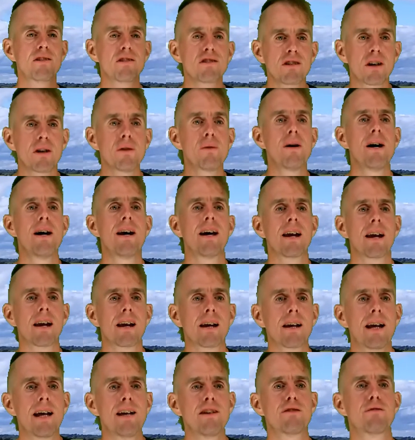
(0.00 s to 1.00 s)
So
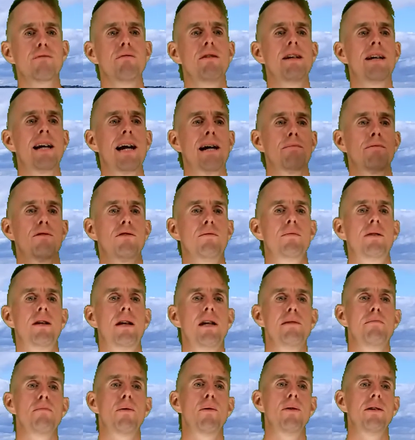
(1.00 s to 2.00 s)
let's recap some
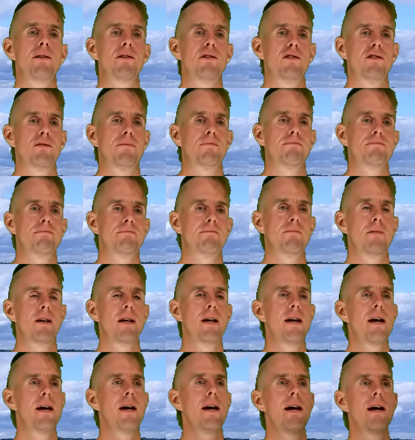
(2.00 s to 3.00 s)
key points.
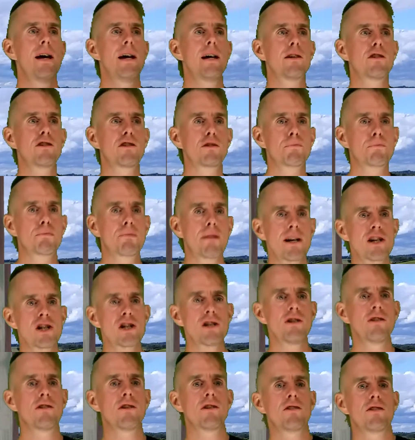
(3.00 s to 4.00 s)

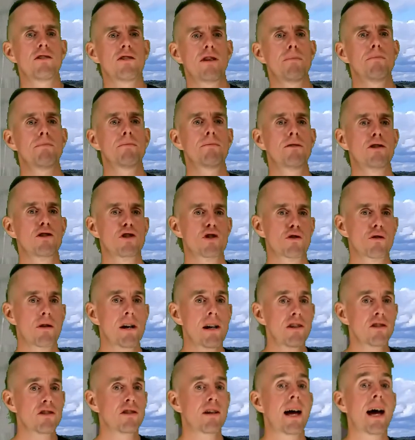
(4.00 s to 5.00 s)
Expressions at sum to
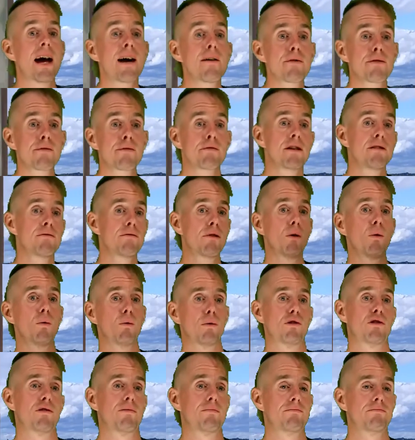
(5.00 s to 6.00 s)
stress have three
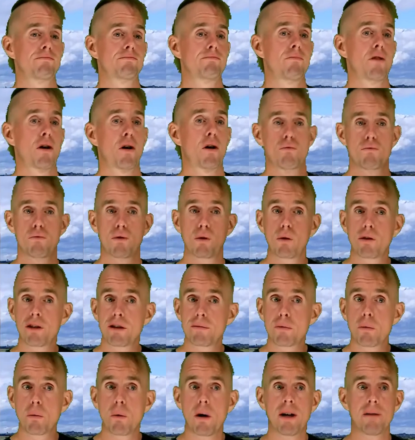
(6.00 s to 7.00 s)
rules. Rule
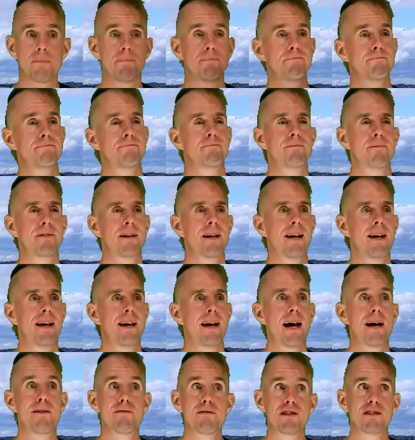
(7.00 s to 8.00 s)
number one,
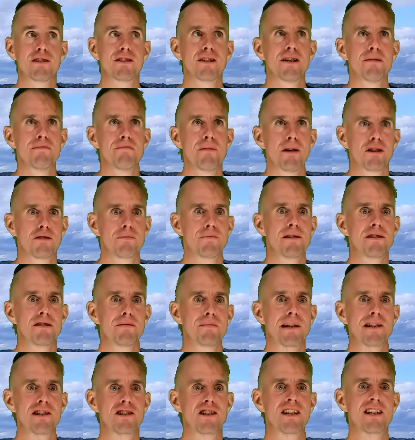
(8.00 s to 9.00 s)
every term must be
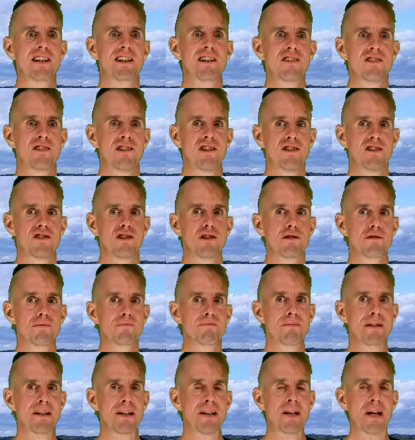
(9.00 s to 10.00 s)
dimensionally
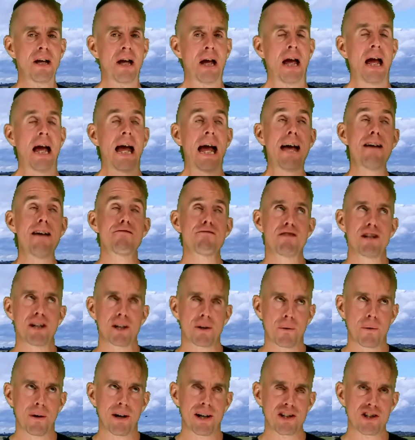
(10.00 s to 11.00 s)
consistent.
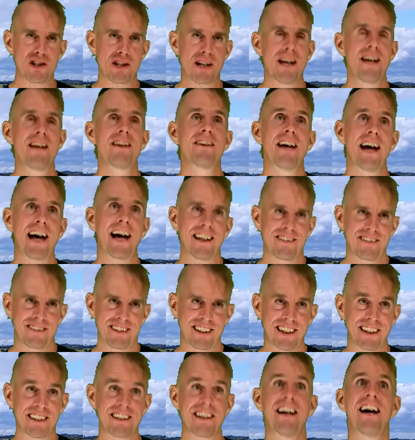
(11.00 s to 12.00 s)
Every equation that
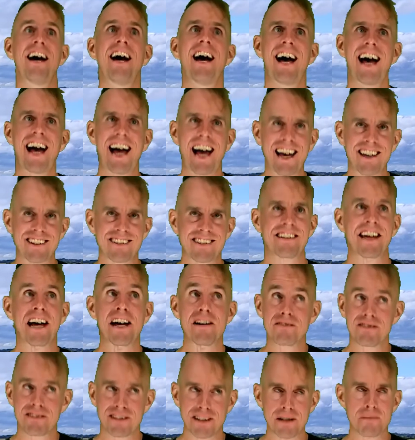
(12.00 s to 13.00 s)
adds together has to
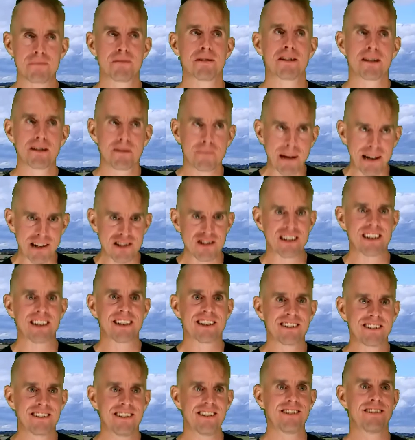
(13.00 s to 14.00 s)
have terms that are
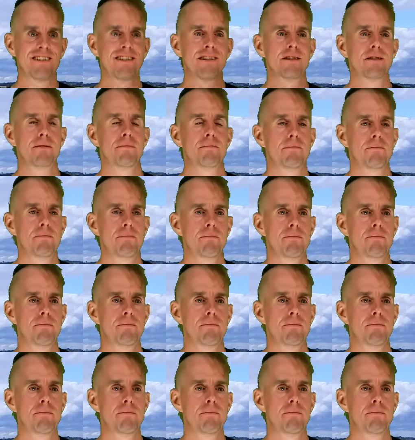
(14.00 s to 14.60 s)
dimensionally consistent.